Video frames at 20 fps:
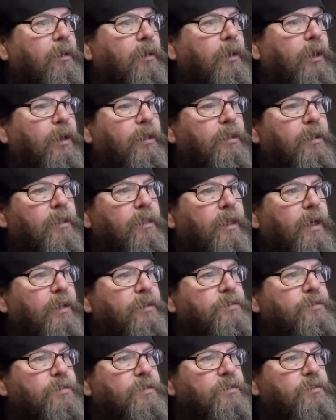And then
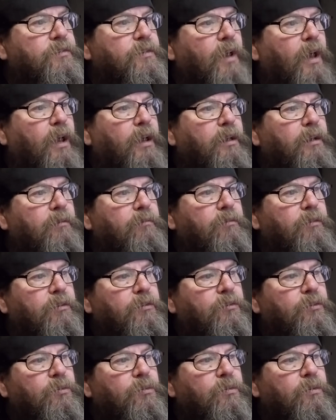that's the side of the
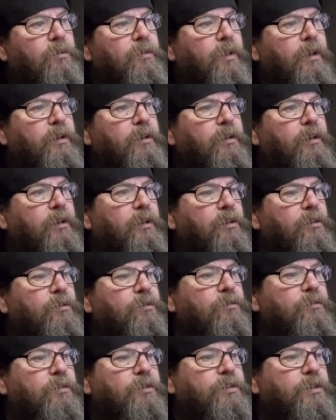tool that you're going to
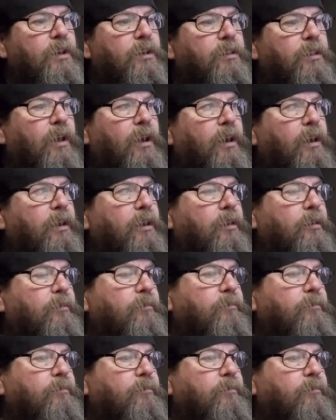use to check the height.